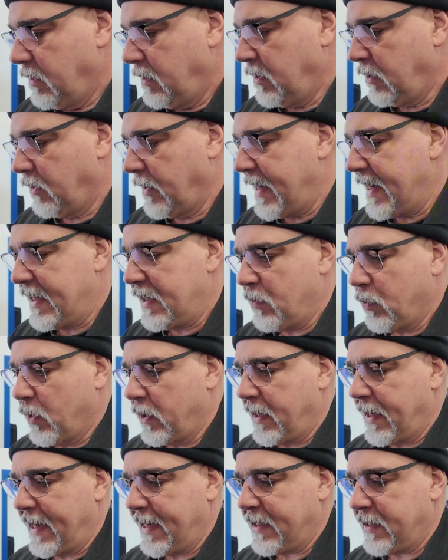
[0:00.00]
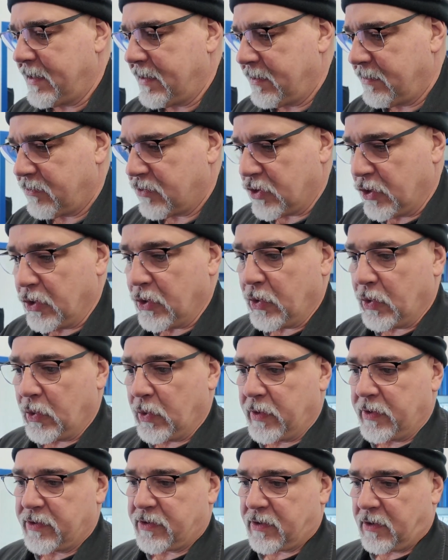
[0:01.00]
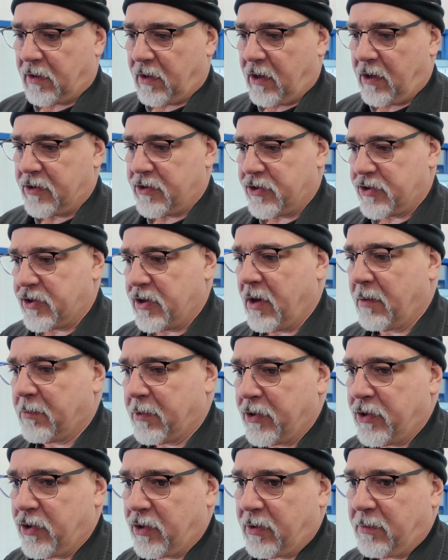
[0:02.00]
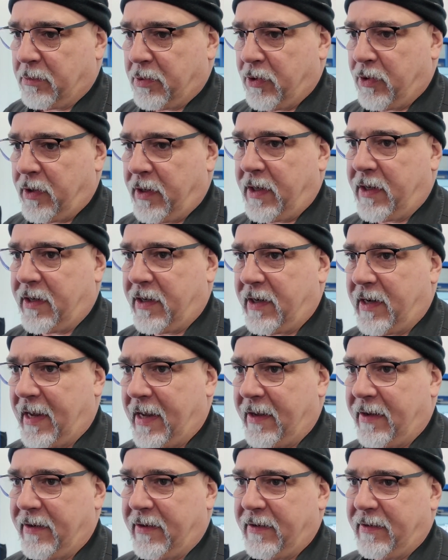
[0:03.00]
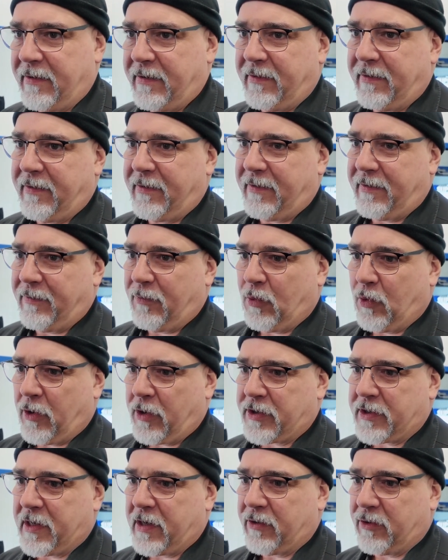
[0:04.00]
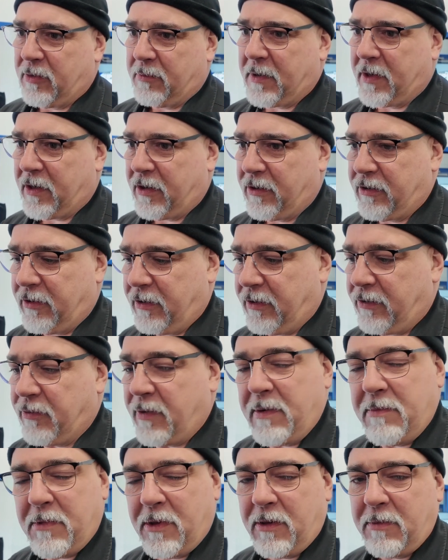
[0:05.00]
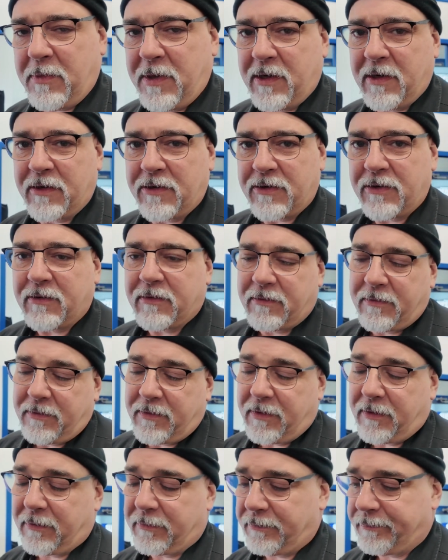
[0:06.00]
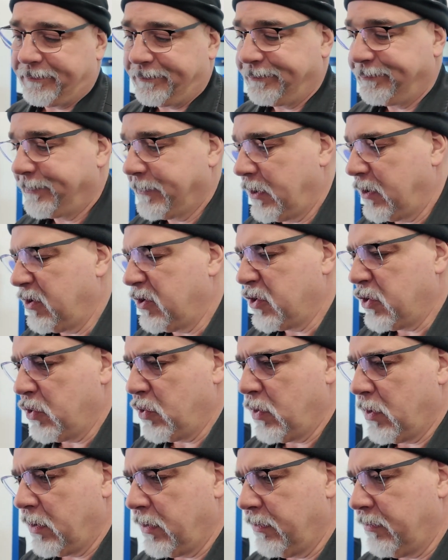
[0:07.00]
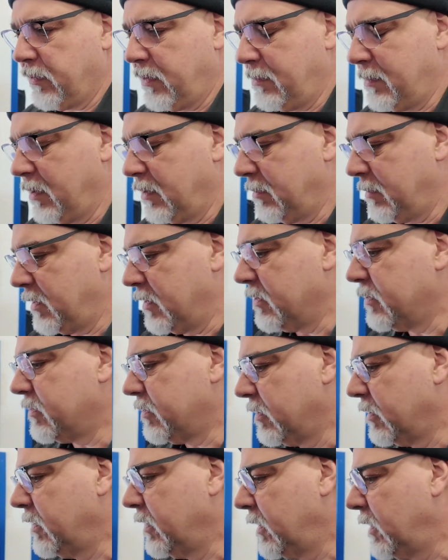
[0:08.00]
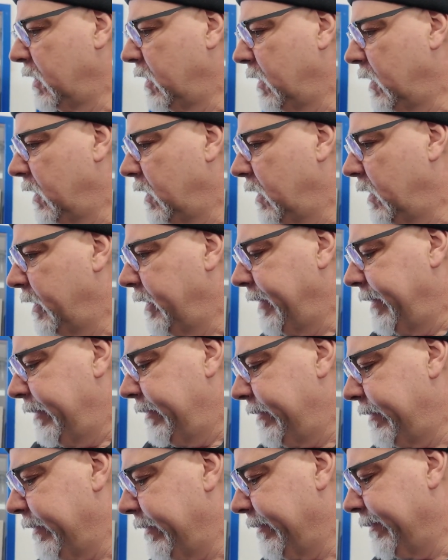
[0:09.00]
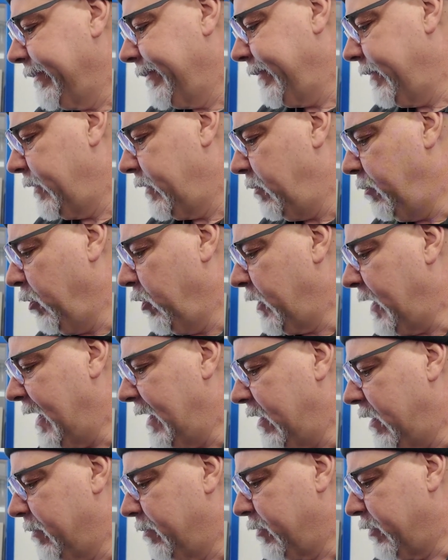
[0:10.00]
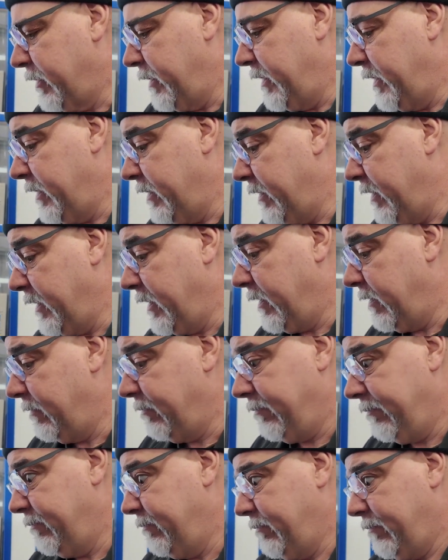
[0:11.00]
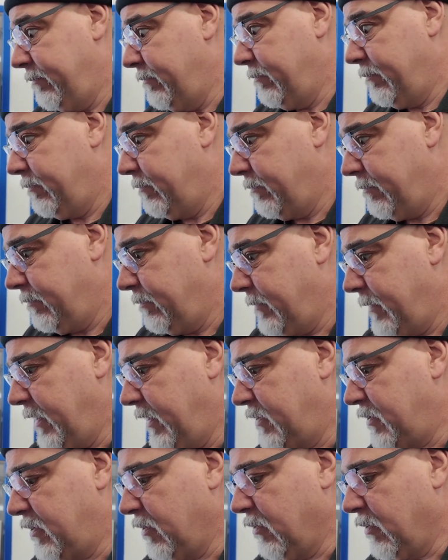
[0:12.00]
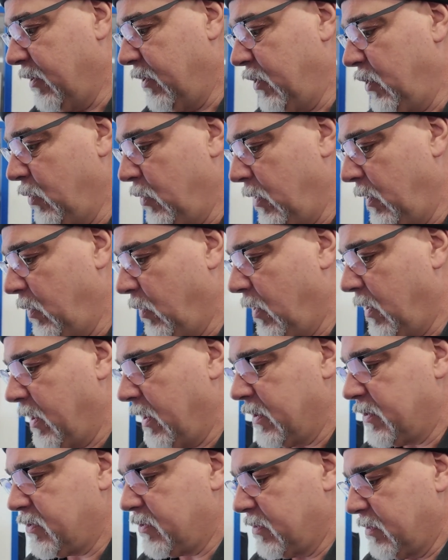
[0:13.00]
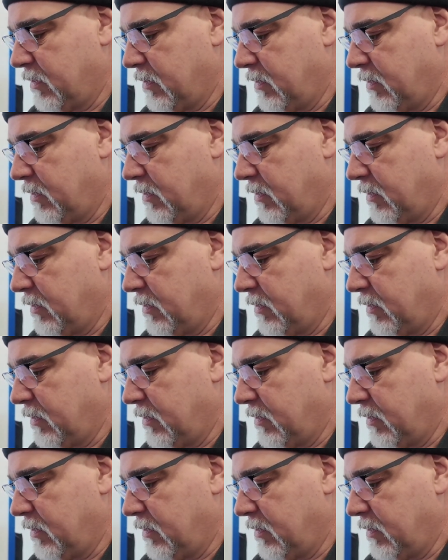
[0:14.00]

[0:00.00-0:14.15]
you know, 8192 is the largest number you can put in, and that works out to about 103 millimeters. Yeah. So 102, 103 millimeters. So you put that number in there, then it's still going to do what it wants.